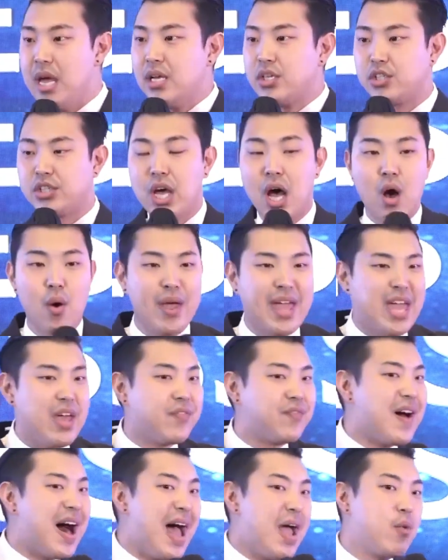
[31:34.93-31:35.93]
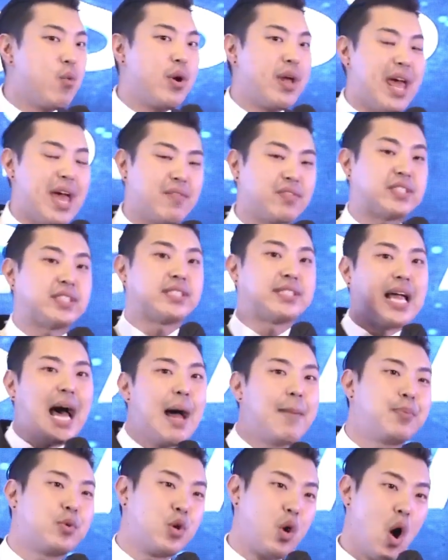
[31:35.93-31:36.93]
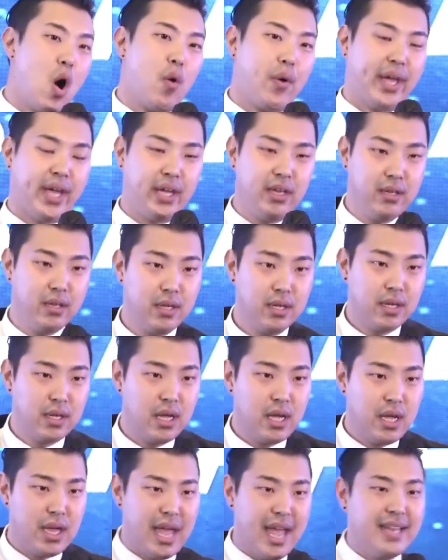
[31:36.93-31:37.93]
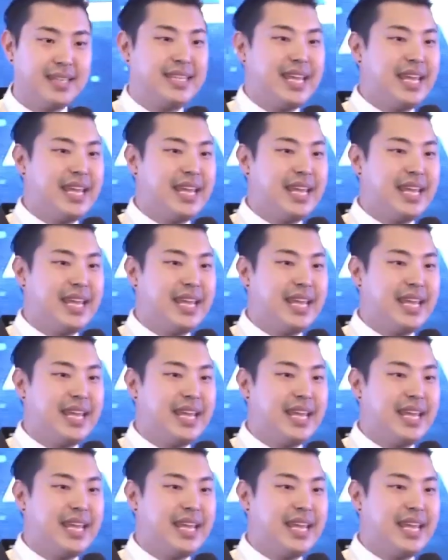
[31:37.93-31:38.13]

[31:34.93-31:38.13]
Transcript: So if I would have stopped going and